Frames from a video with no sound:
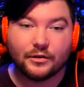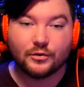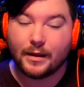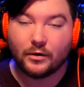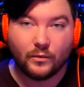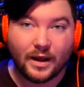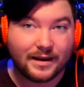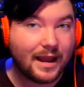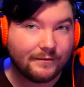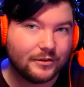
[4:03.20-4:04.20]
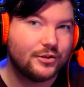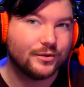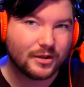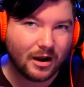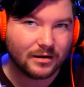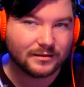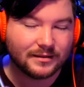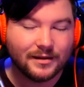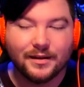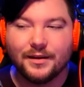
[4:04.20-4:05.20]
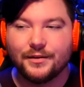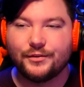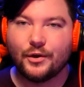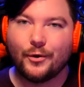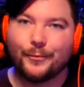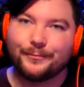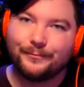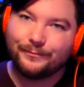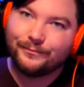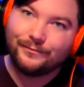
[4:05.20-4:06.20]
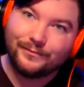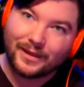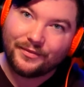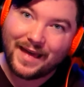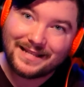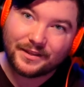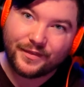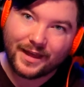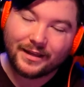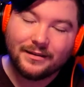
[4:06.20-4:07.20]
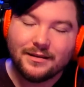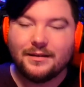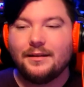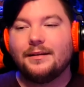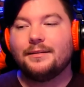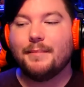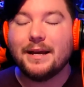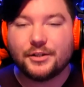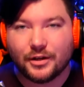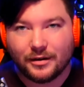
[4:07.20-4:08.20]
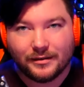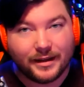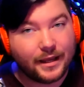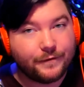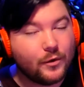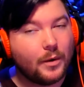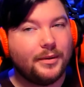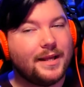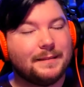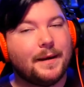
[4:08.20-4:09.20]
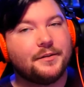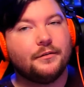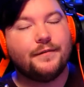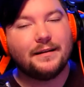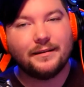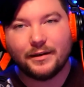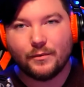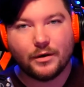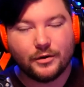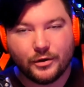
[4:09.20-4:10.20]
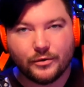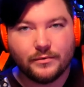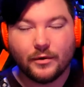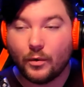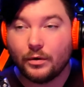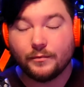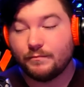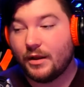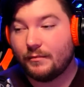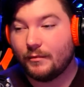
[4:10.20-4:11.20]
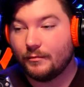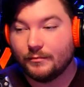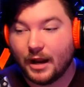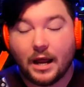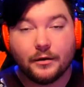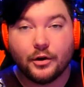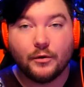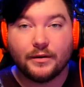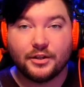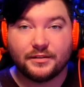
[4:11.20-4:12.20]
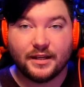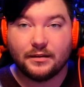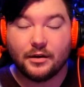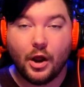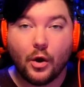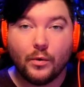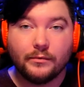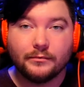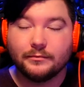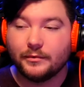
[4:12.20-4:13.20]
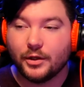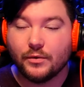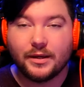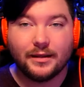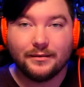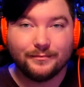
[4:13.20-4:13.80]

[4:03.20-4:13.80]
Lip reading: matter what, have to choose cards. So that's a thing. Make sure, if you are playing special infected and you are new or not new and just didn't know, you can